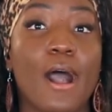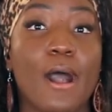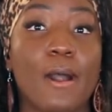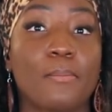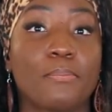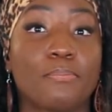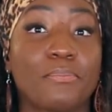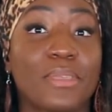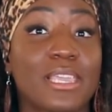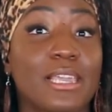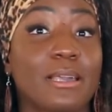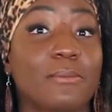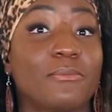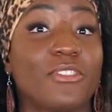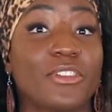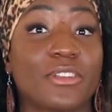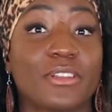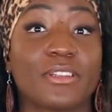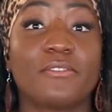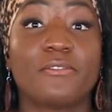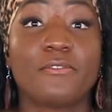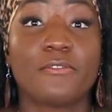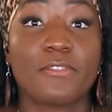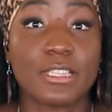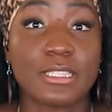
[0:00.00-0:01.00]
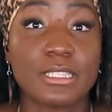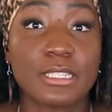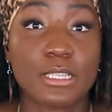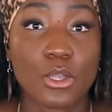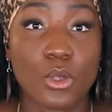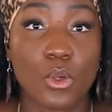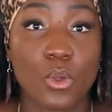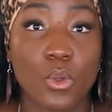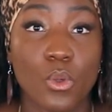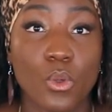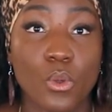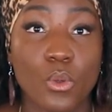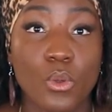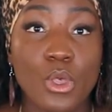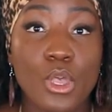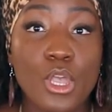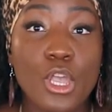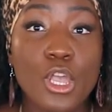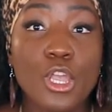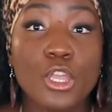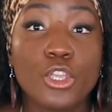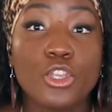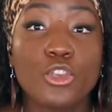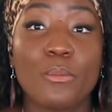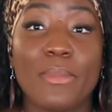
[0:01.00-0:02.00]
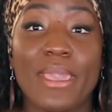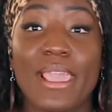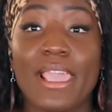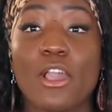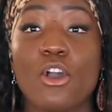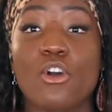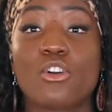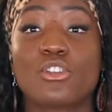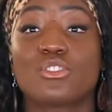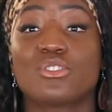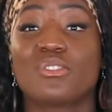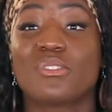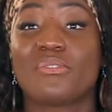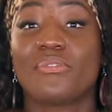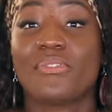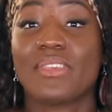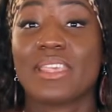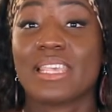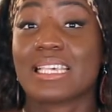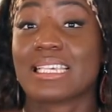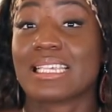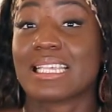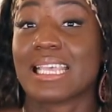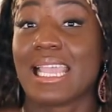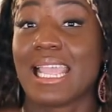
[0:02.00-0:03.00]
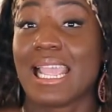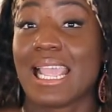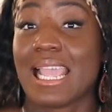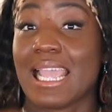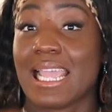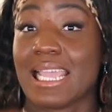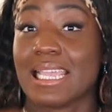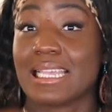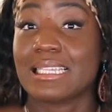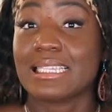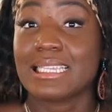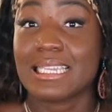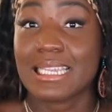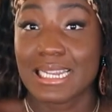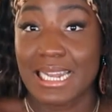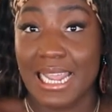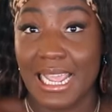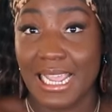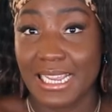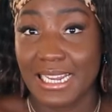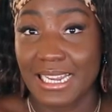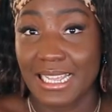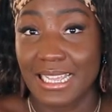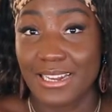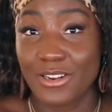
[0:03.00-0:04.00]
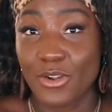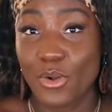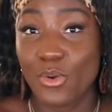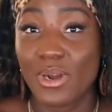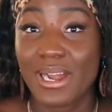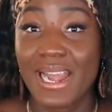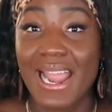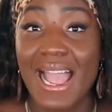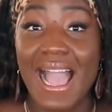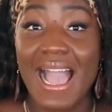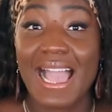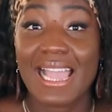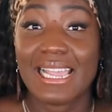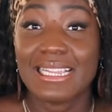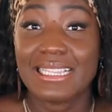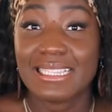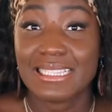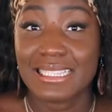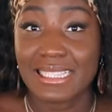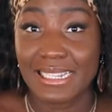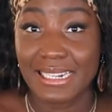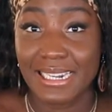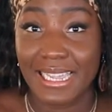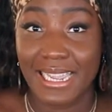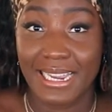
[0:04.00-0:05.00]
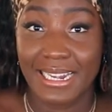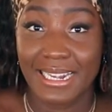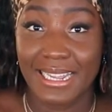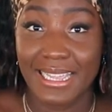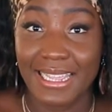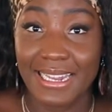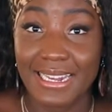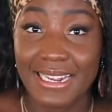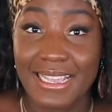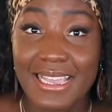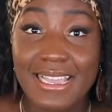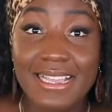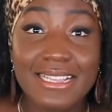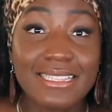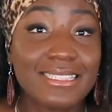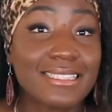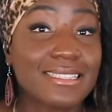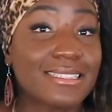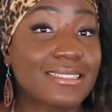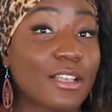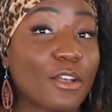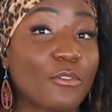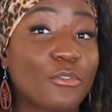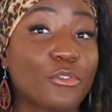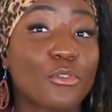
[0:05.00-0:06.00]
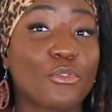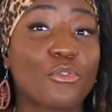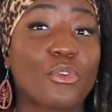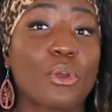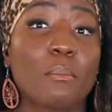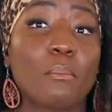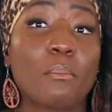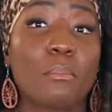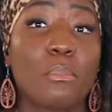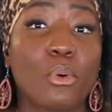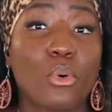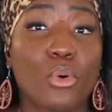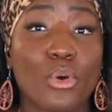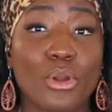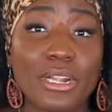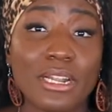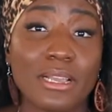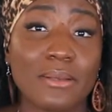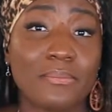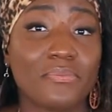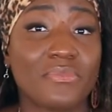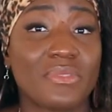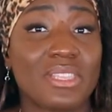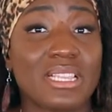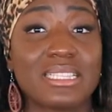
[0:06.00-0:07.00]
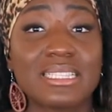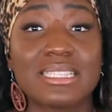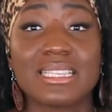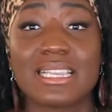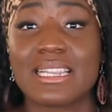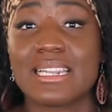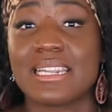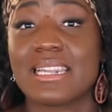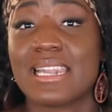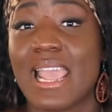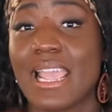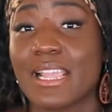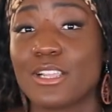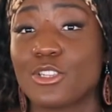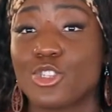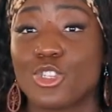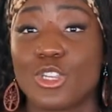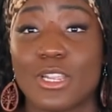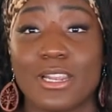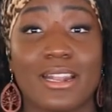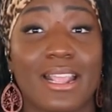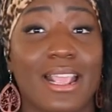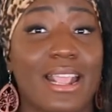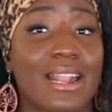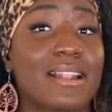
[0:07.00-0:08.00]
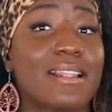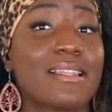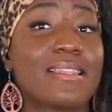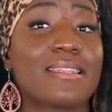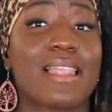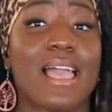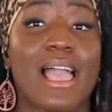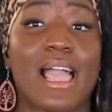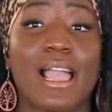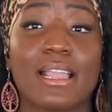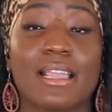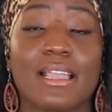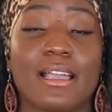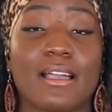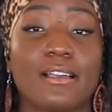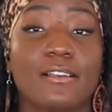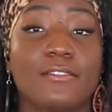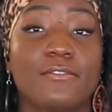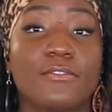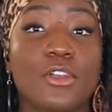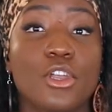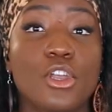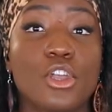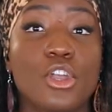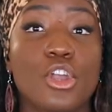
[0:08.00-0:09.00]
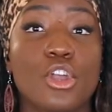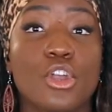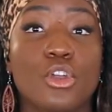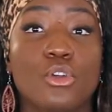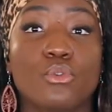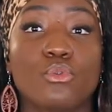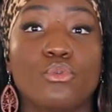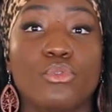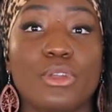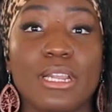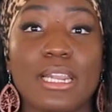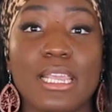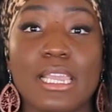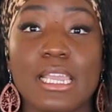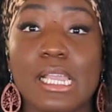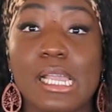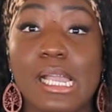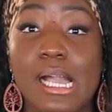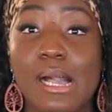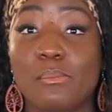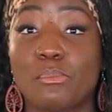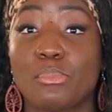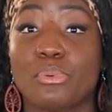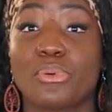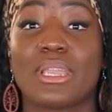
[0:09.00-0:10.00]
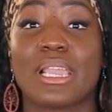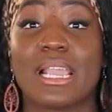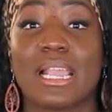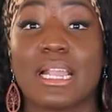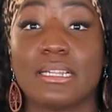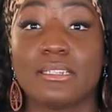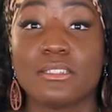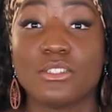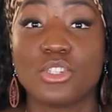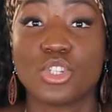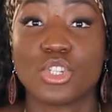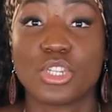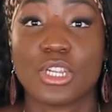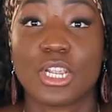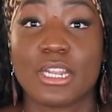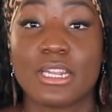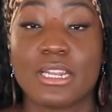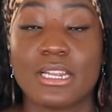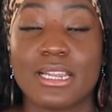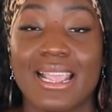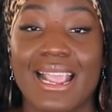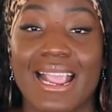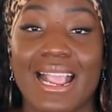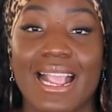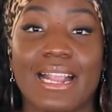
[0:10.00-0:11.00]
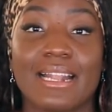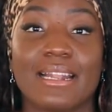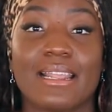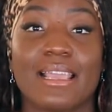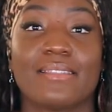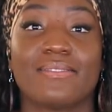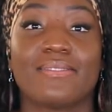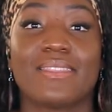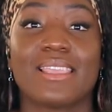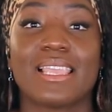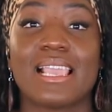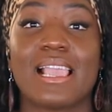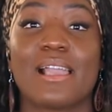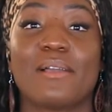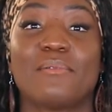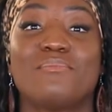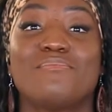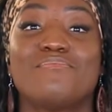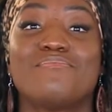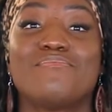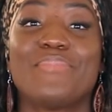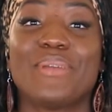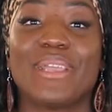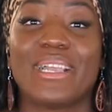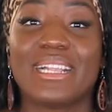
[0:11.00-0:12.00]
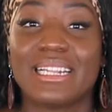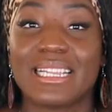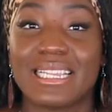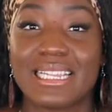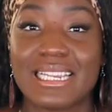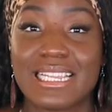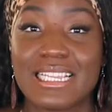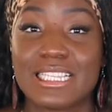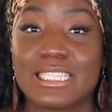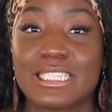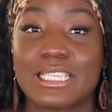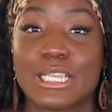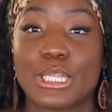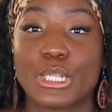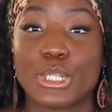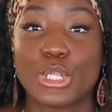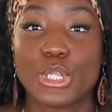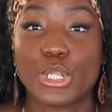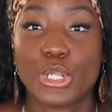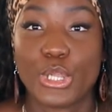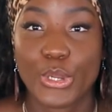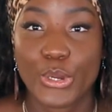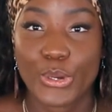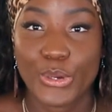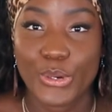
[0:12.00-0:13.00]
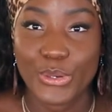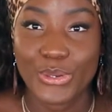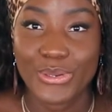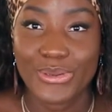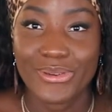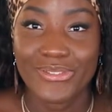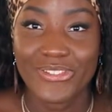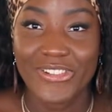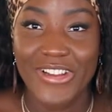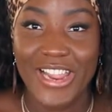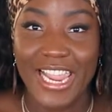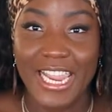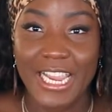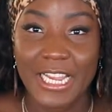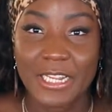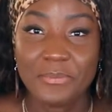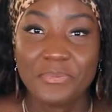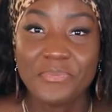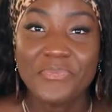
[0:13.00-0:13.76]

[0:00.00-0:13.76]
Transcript: become very physical. You may also feel alienated or isolated, suffer from boredom, disconnection, and lack of really comprehension and the ability to learn, right?